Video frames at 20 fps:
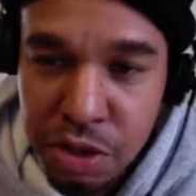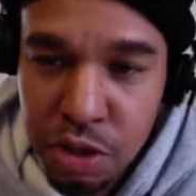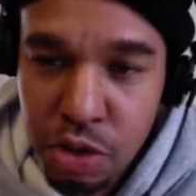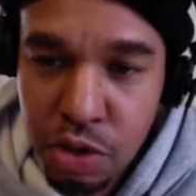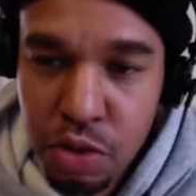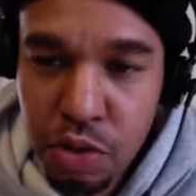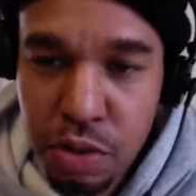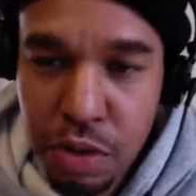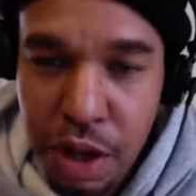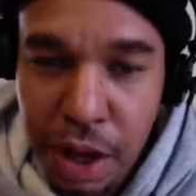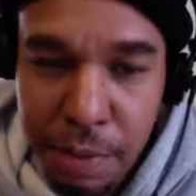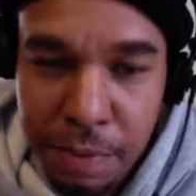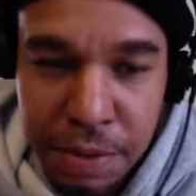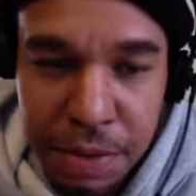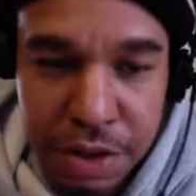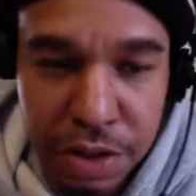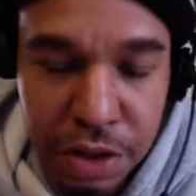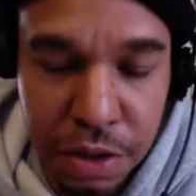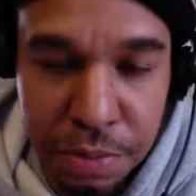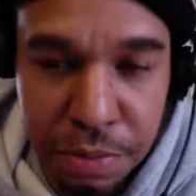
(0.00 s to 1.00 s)
too. I
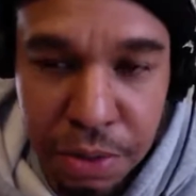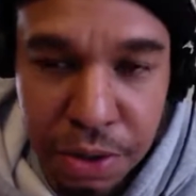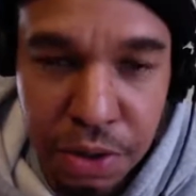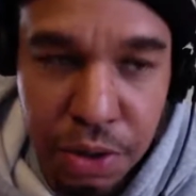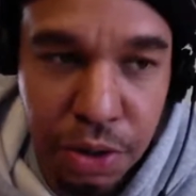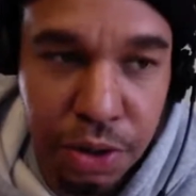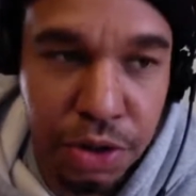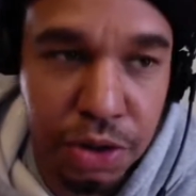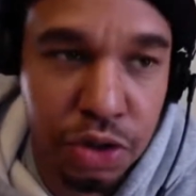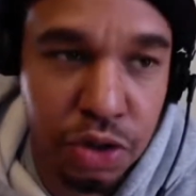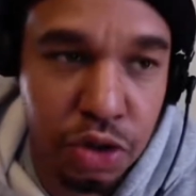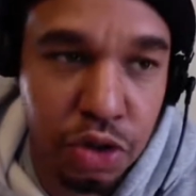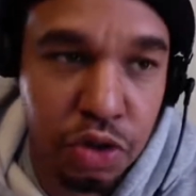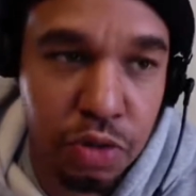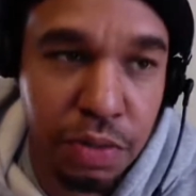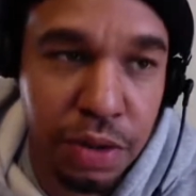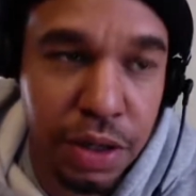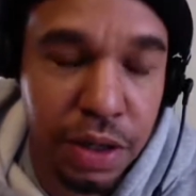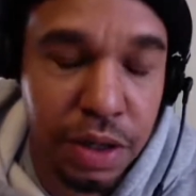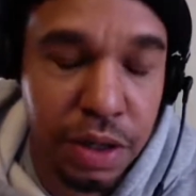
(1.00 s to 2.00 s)
put in the pre-order too,
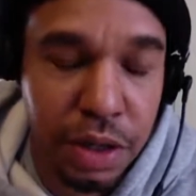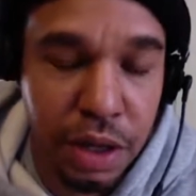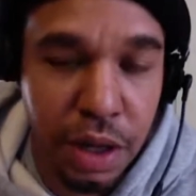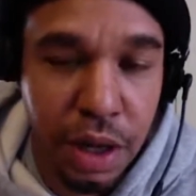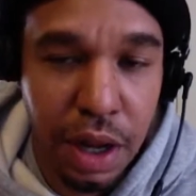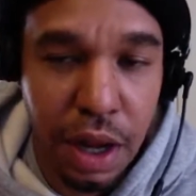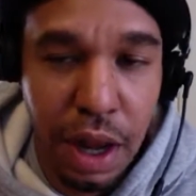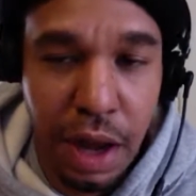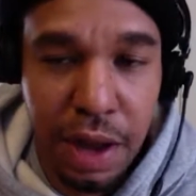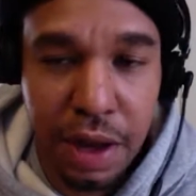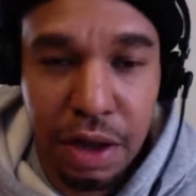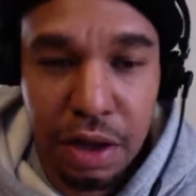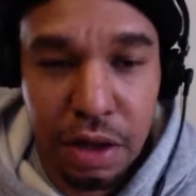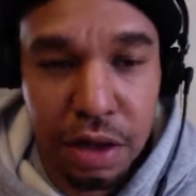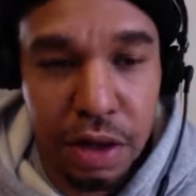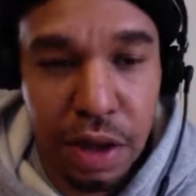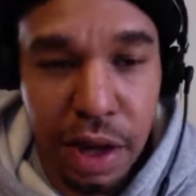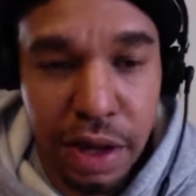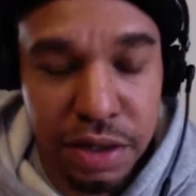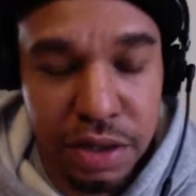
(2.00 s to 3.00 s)
but I ain't
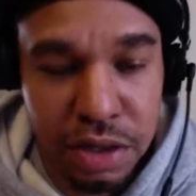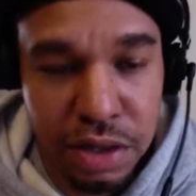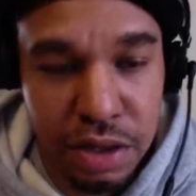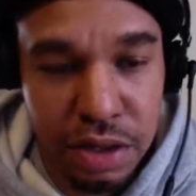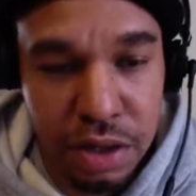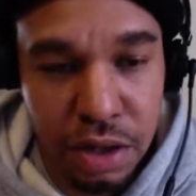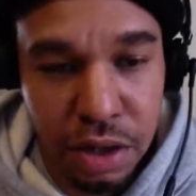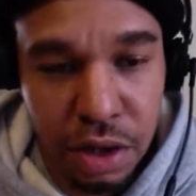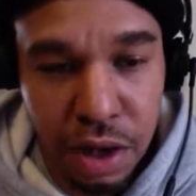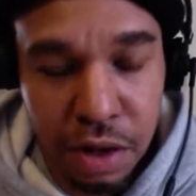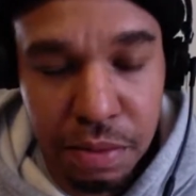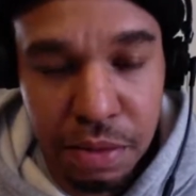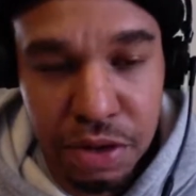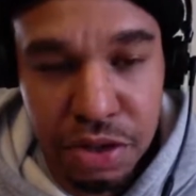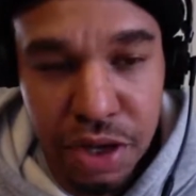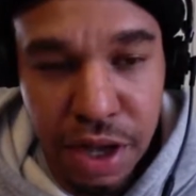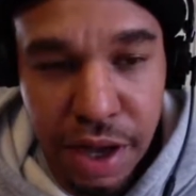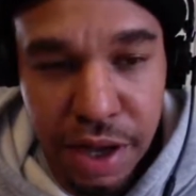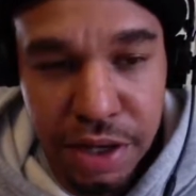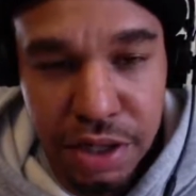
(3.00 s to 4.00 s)
gonna lie, since the
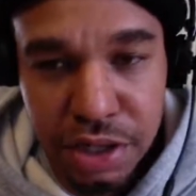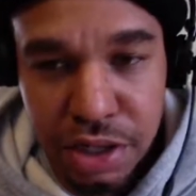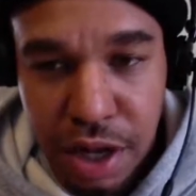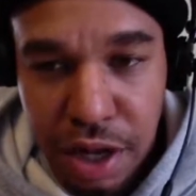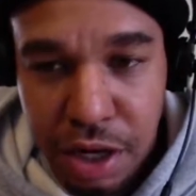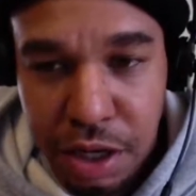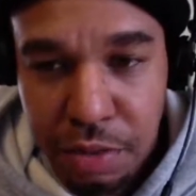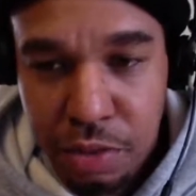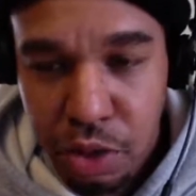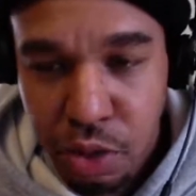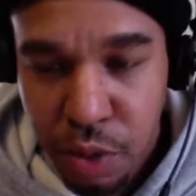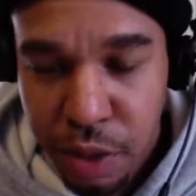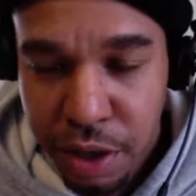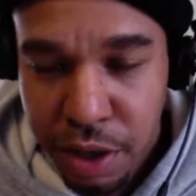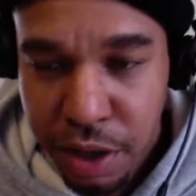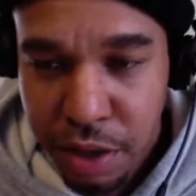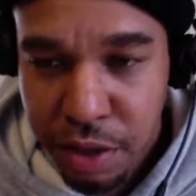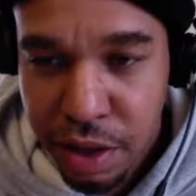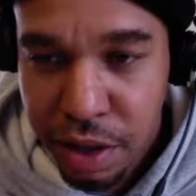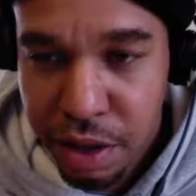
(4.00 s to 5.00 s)
numbers had shot up the way
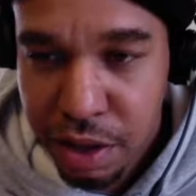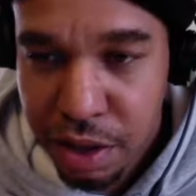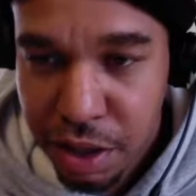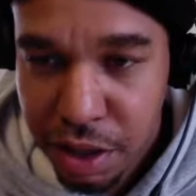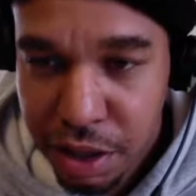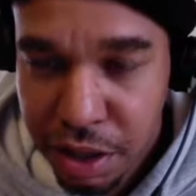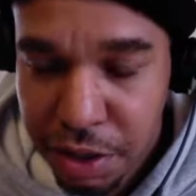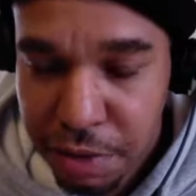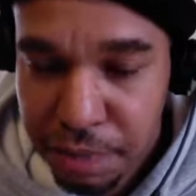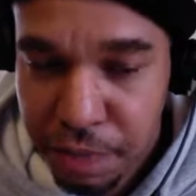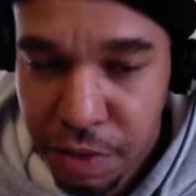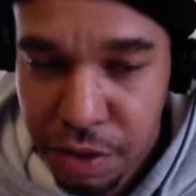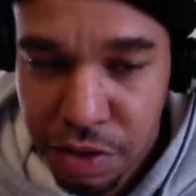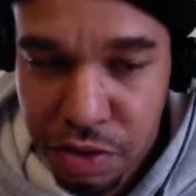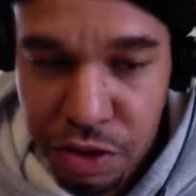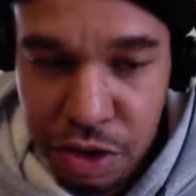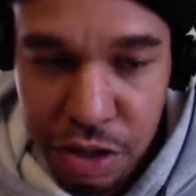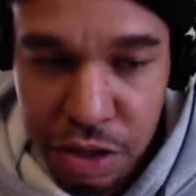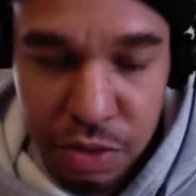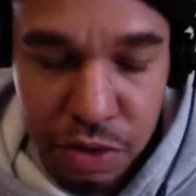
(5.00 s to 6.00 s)
that they did in
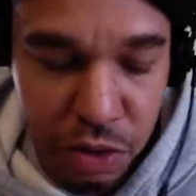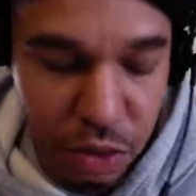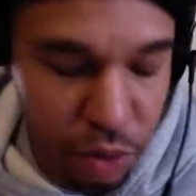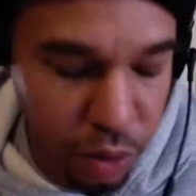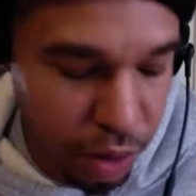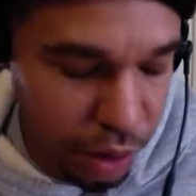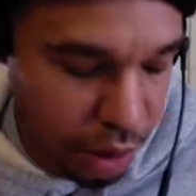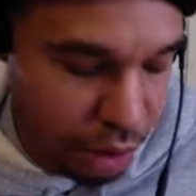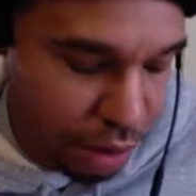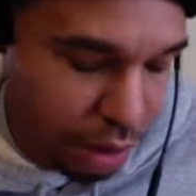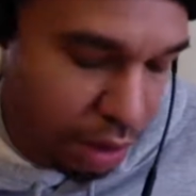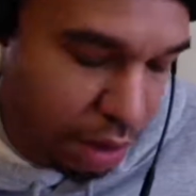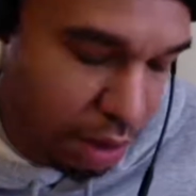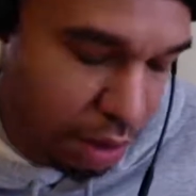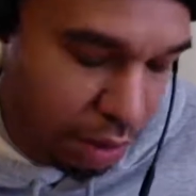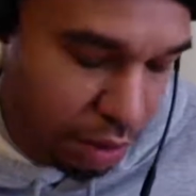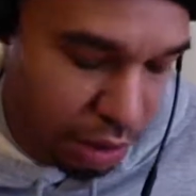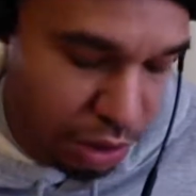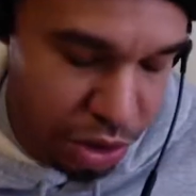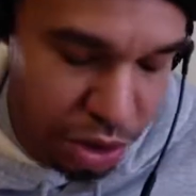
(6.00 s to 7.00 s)
terms of what
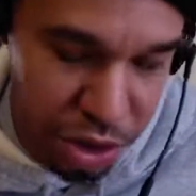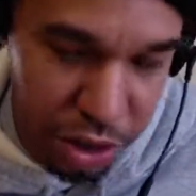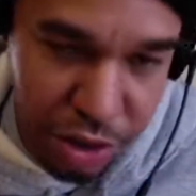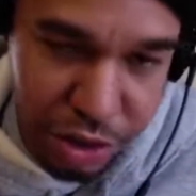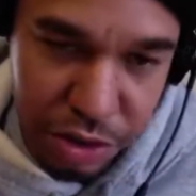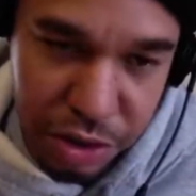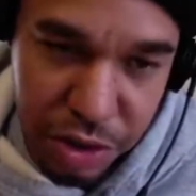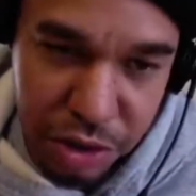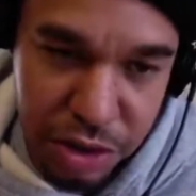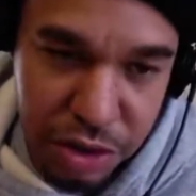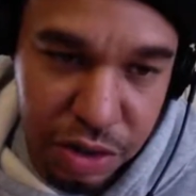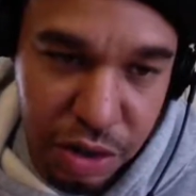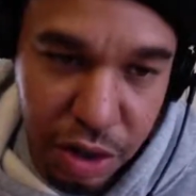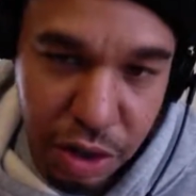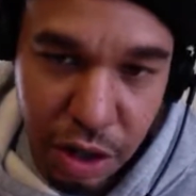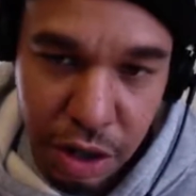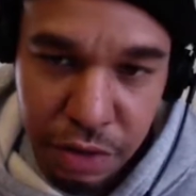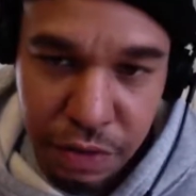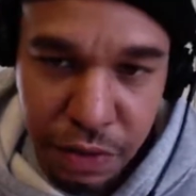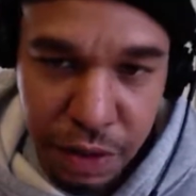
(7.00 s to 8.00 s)
the share is gonna start
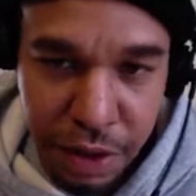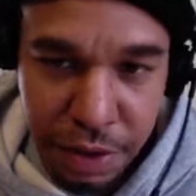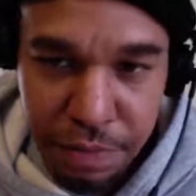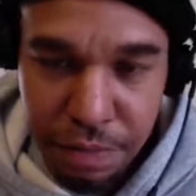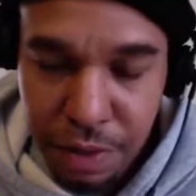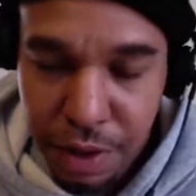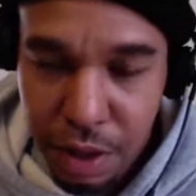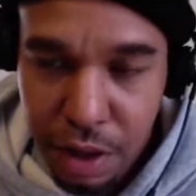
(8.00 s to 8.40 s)
off at,